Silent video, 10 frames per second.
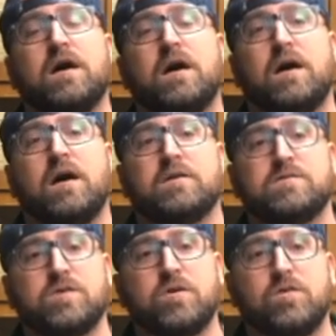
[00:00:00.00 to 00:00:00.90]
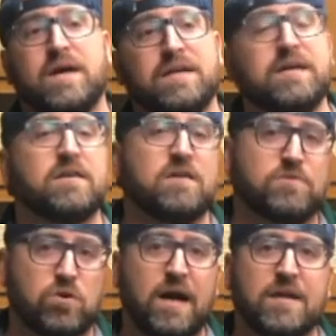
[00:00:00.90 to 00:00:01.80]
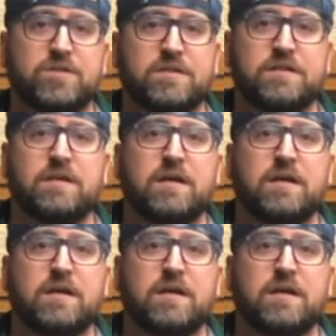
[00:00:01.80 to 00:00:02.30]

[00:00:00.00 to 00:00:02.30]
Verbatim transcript: uh, so I didn't get enough traction.